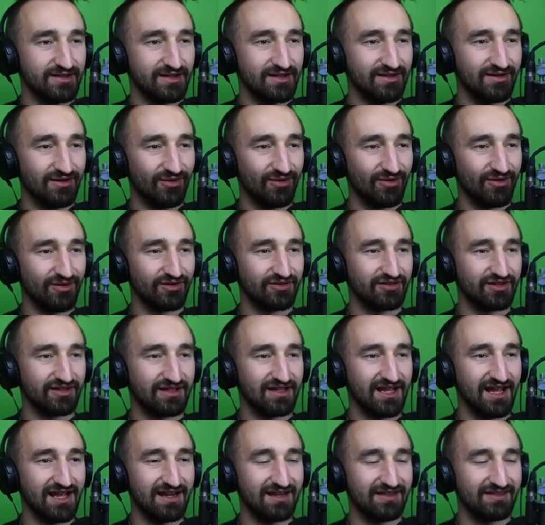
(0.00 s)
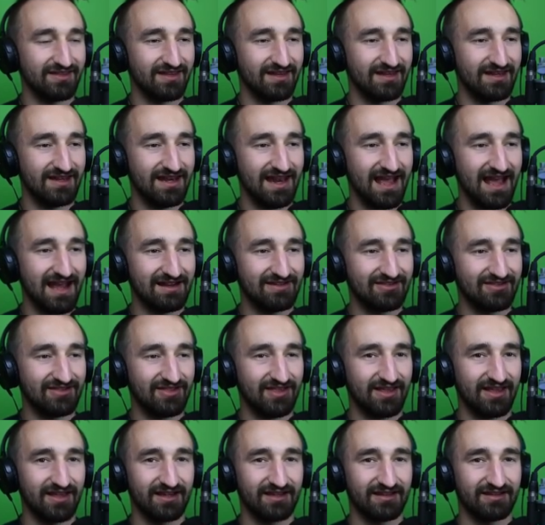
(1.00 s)
in order to get the next
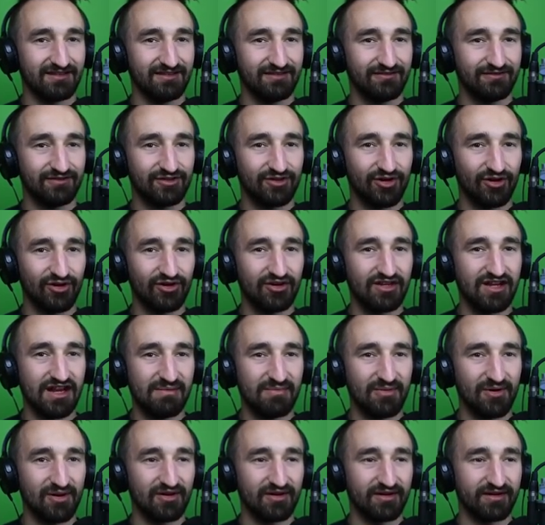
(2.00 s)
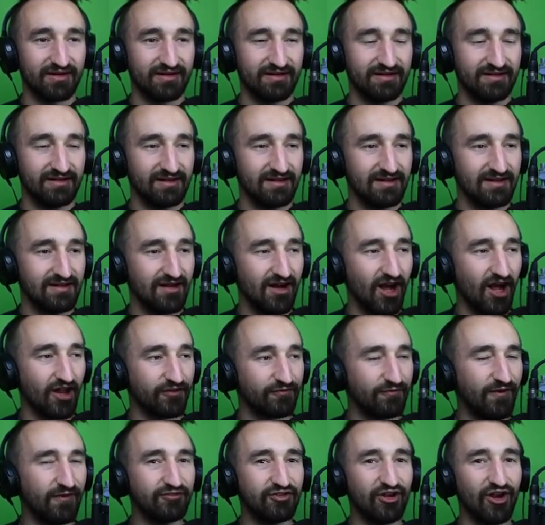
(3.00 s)
thing, turkey burger. Oh,
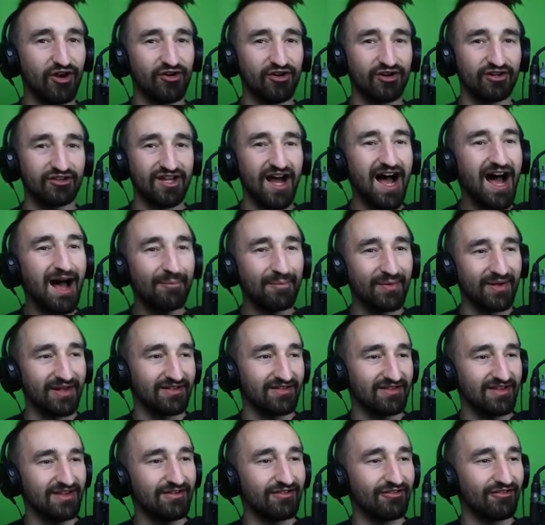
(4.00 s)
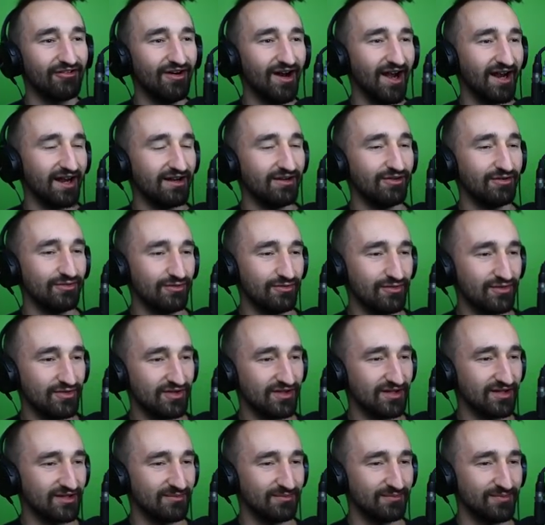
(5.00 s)
it's 1,500 toppings. Yeah, right.
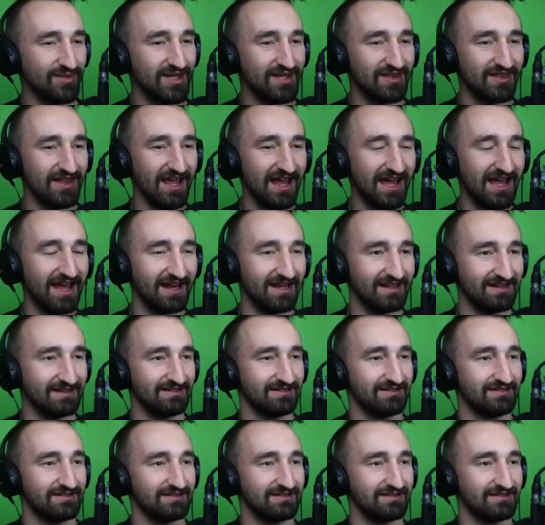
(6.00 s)
Who's going to beat that?